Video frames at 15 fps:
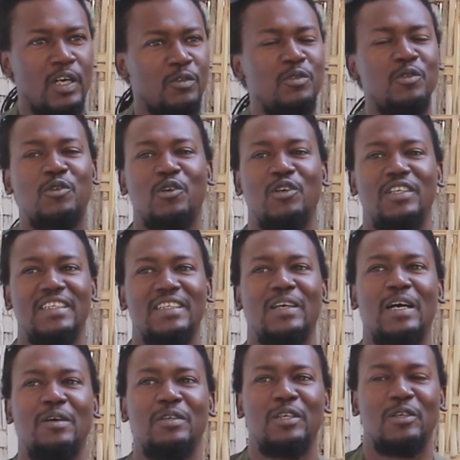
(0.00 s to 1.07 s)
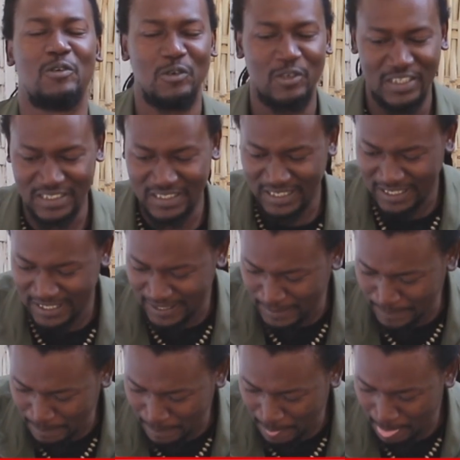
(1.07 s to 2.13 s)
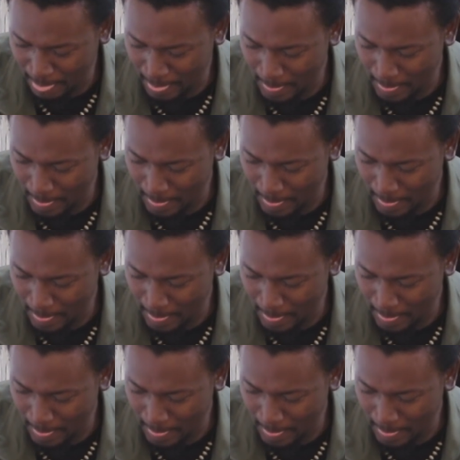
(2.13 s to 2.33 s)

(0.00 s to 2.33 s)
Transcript: how to call it how do you call it um,